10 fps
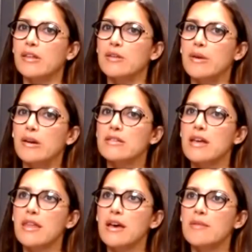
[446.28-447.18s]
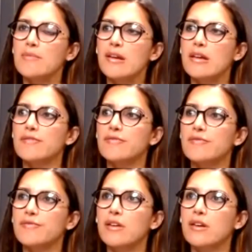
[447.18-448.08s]
really works on them. And if,
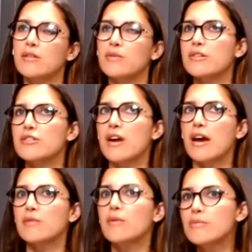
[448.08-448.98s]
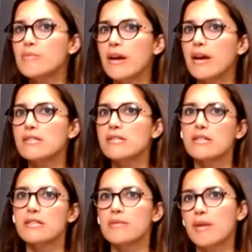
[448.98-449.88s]
we're trying one brand,
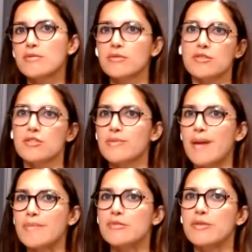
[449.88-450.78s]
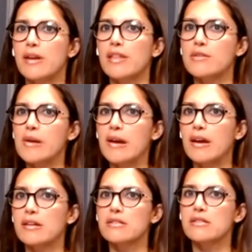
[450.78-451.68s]
then sometimes we'll just swap to another
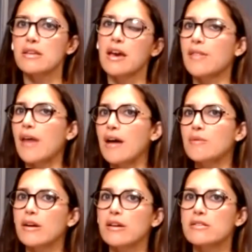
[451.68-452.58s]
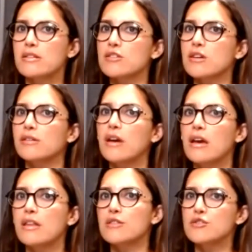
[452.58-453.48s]
brand and see how that works. And so
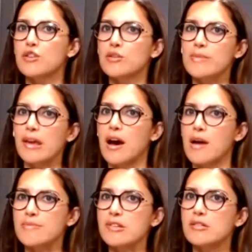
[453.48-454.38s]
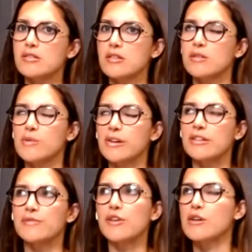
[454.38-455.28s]
there's so many options in the world
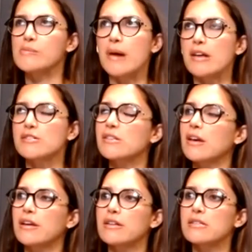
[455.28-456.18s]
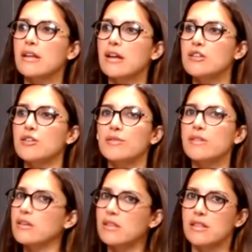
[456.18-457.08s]
of neuromodulators that I don't
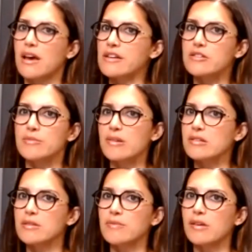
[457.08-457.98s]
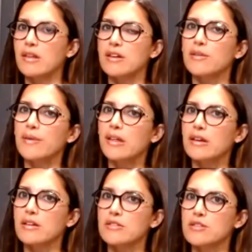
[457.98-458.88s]
think that should be something that you're really
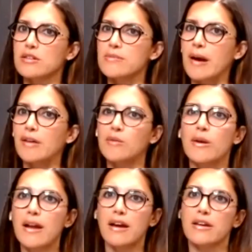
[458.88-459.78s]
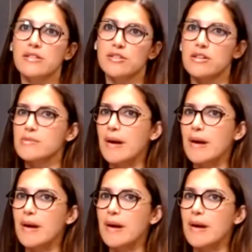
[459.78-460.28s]
concerned about. We're not concerned